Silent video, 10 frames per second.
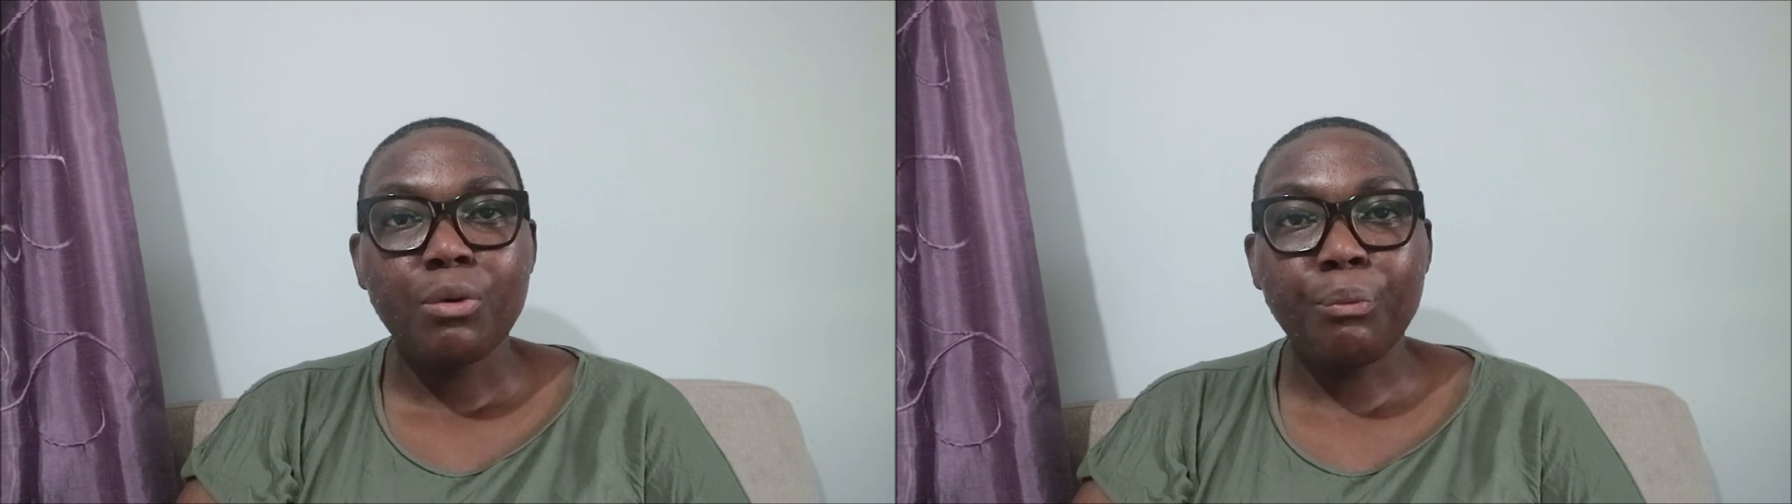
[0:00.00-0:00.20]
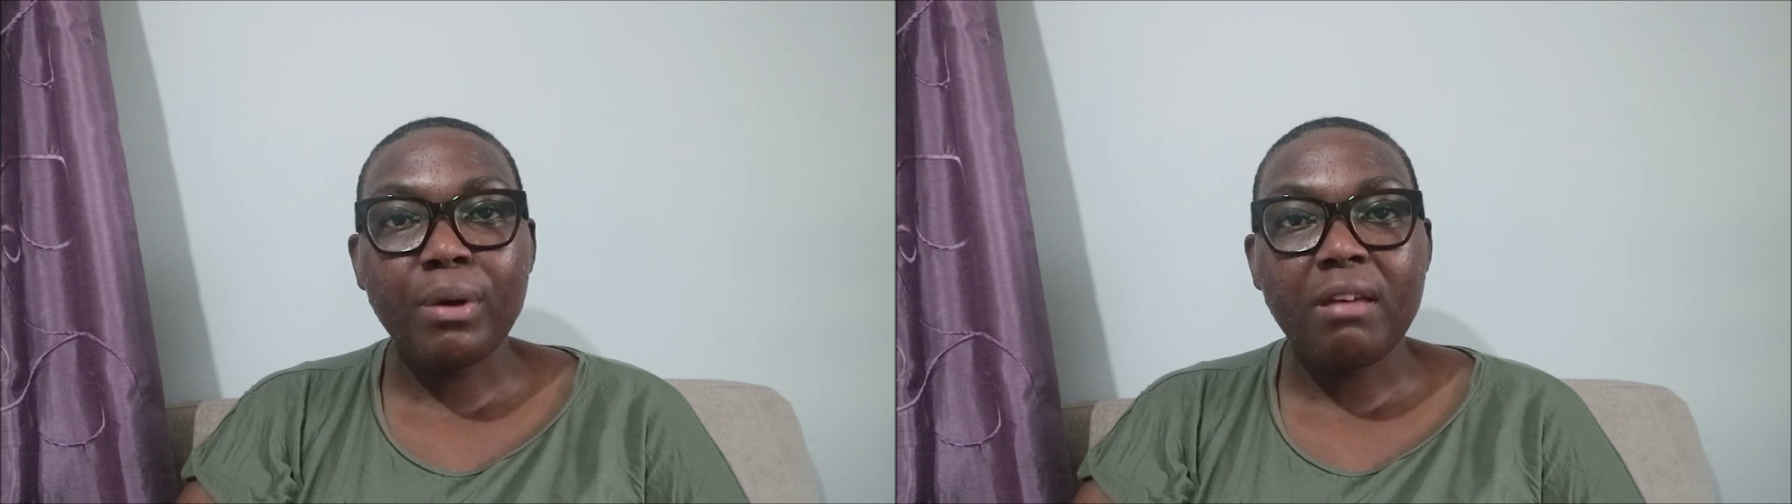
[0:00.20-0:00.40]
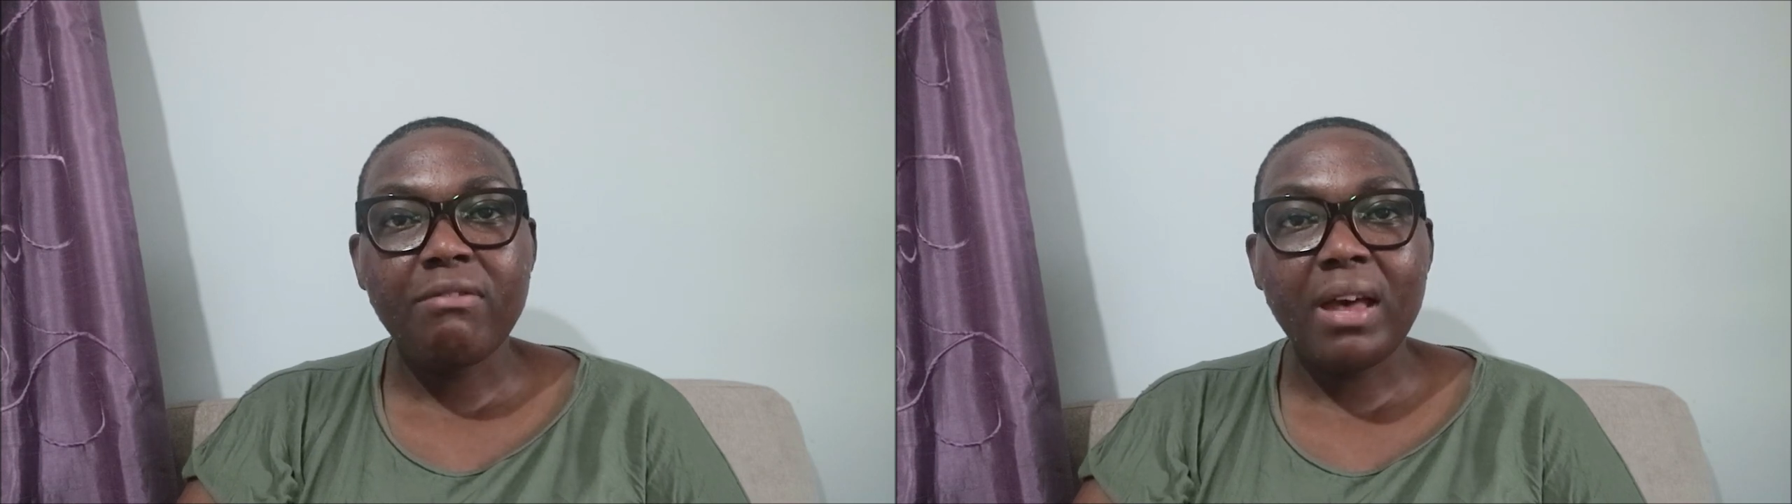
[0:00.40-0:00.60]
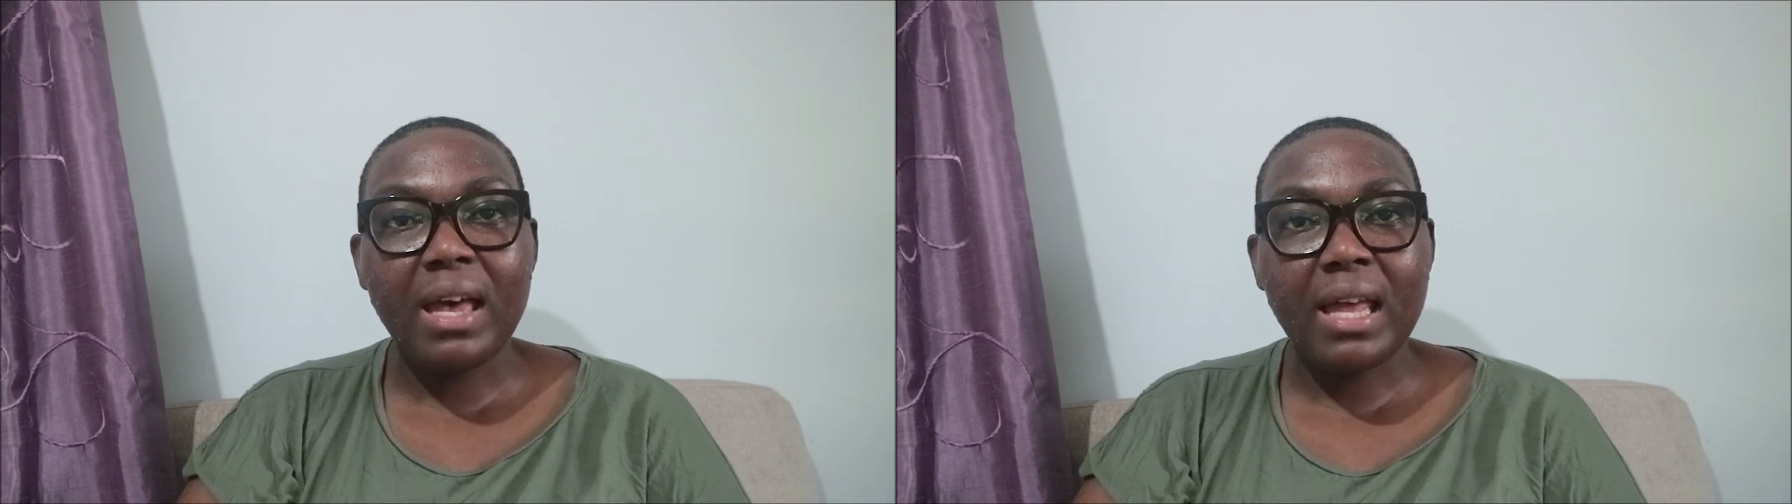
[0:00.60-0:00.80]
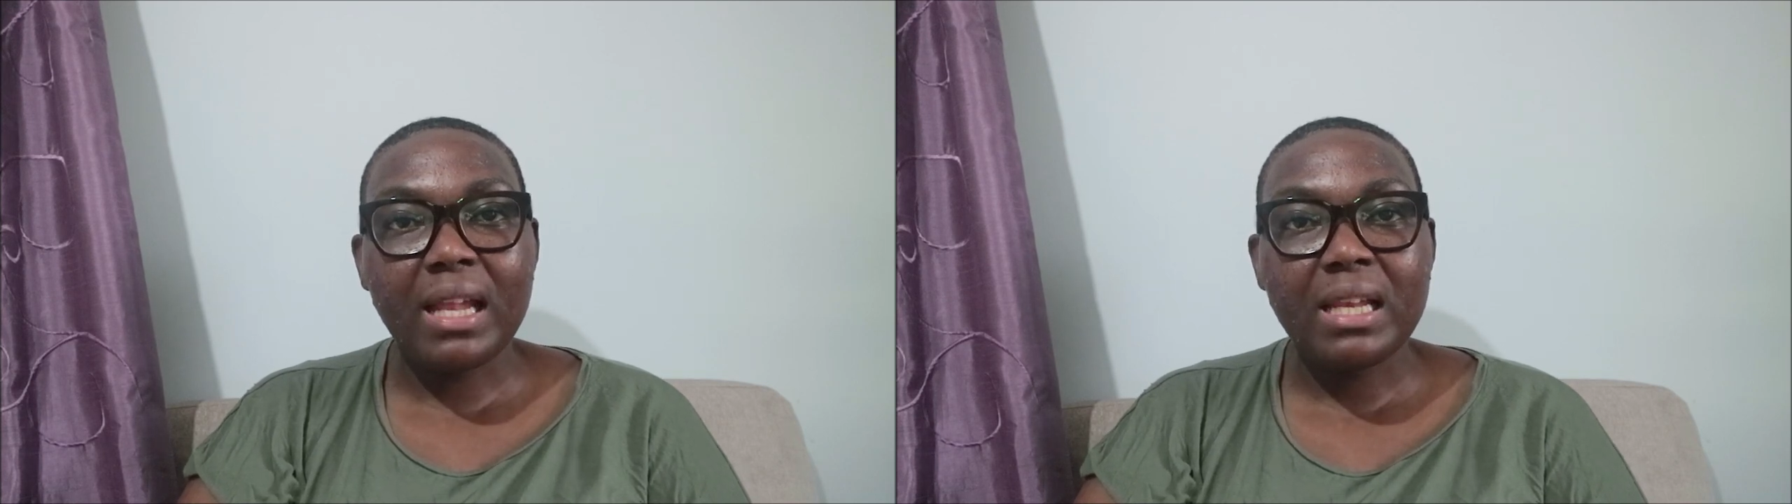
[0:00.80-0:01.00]
with
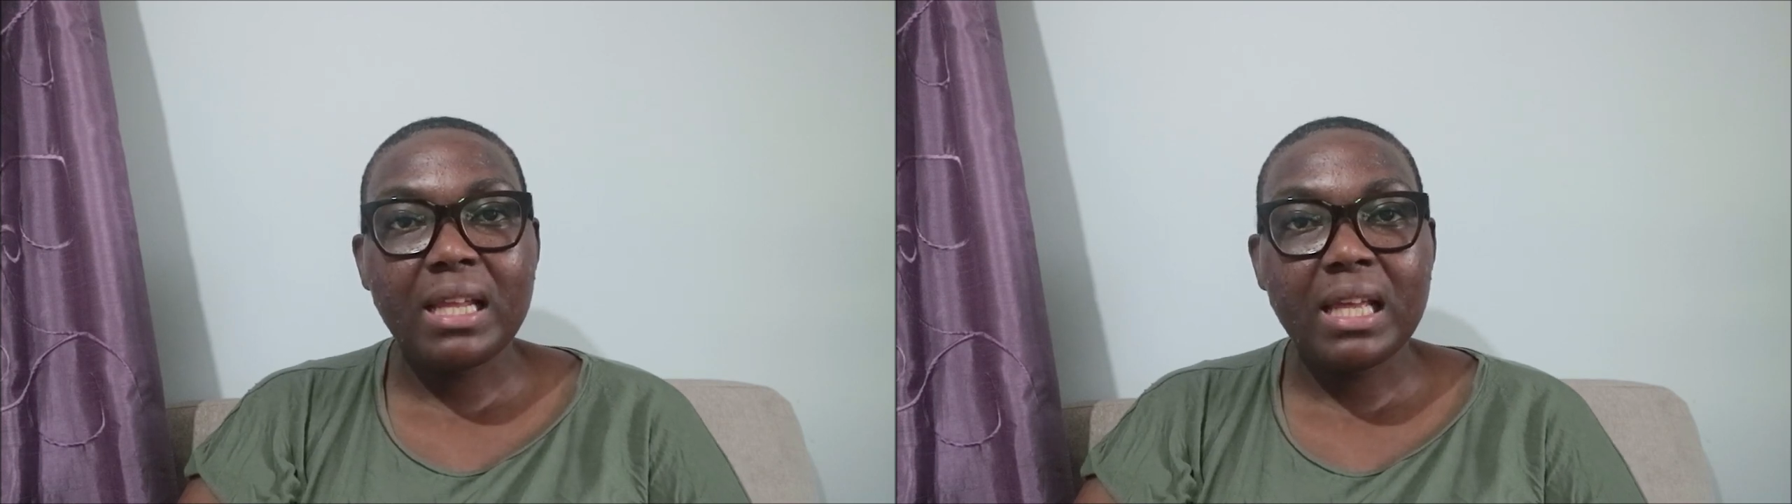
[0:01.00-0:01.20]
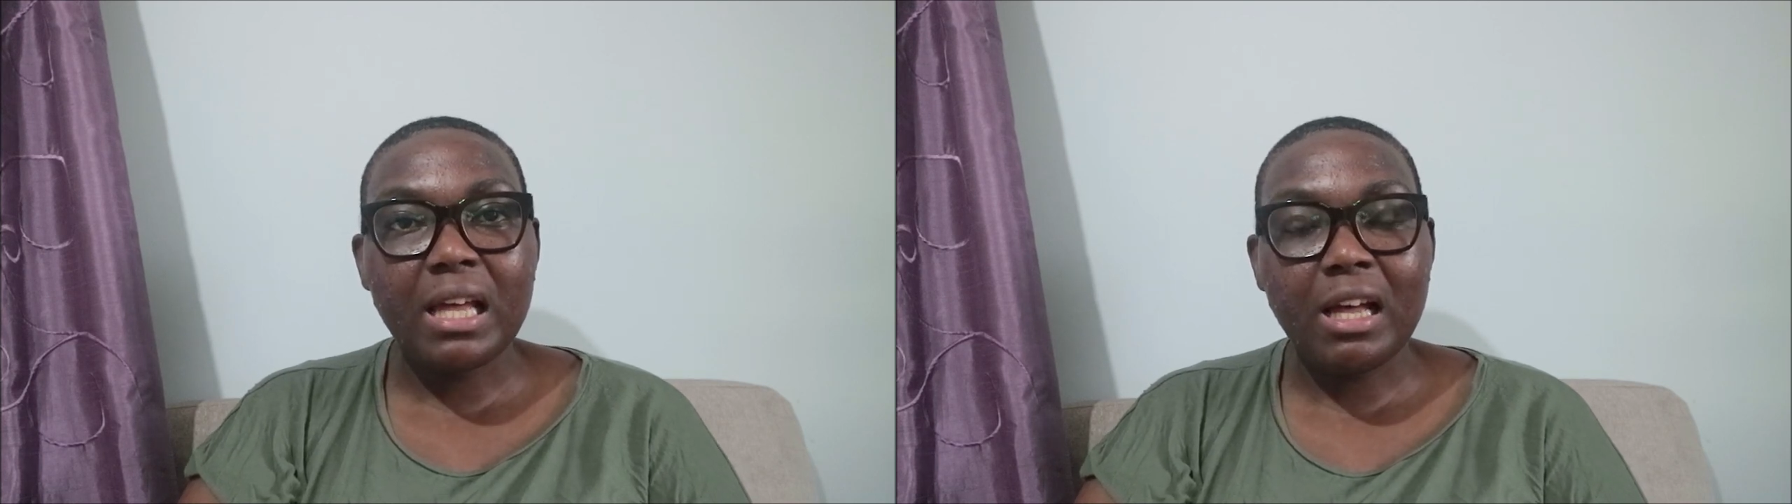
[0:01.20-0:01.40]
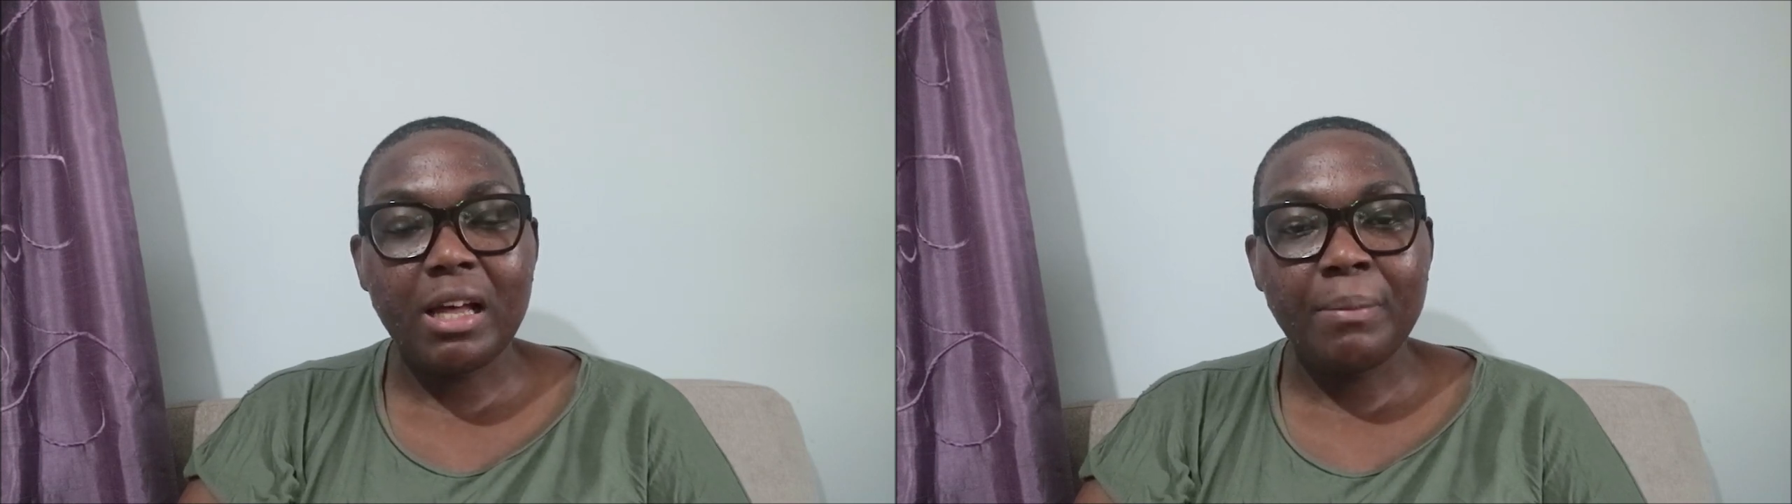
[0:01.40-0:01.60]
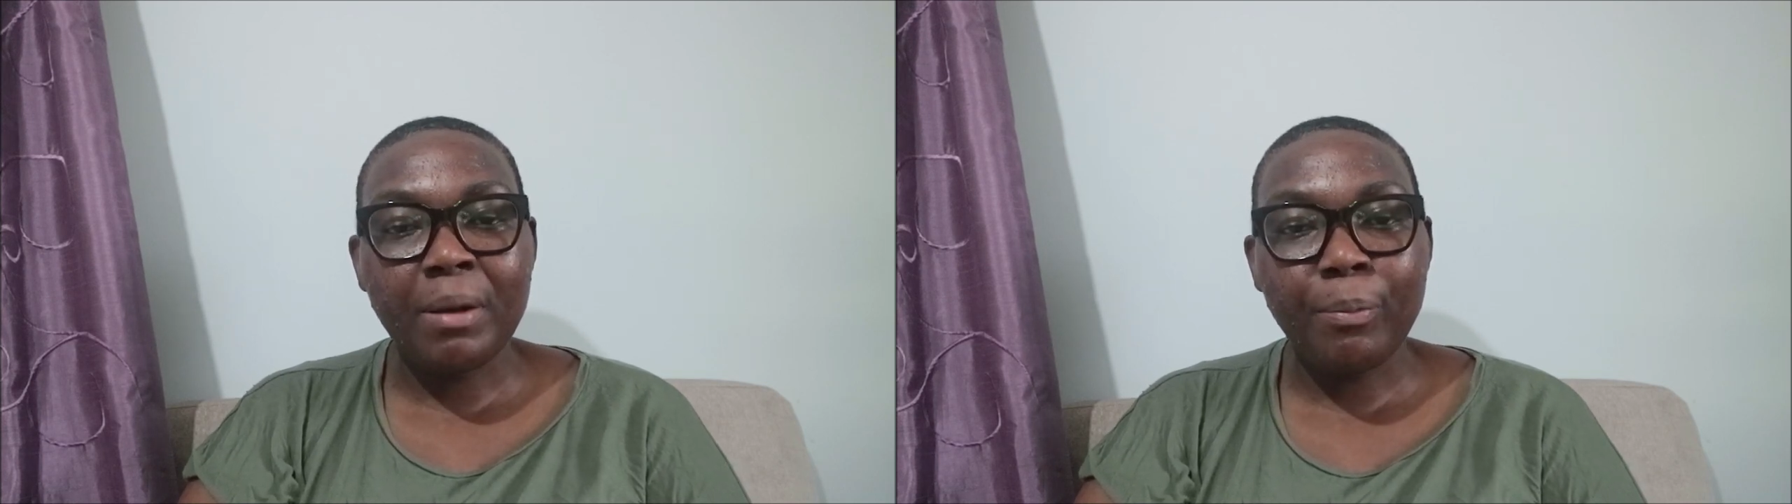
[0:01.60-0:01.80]
an